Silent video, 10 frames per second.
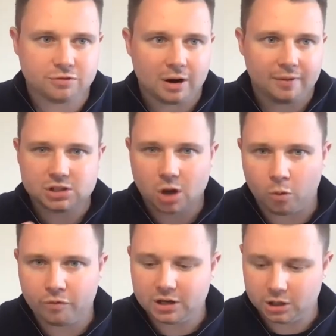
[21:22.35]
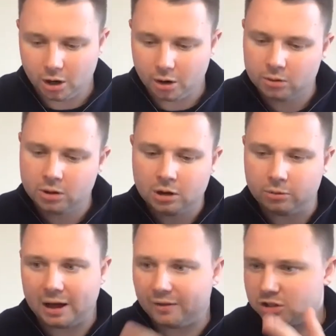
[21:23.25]
throughout this whole video,
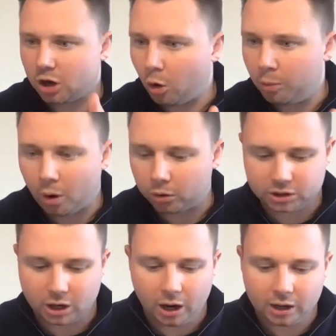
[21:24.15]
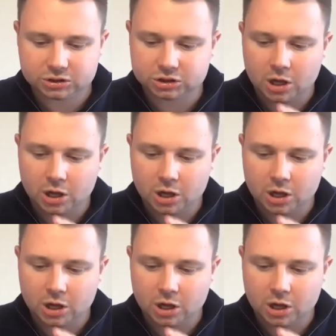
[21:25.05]
without this whole podcast,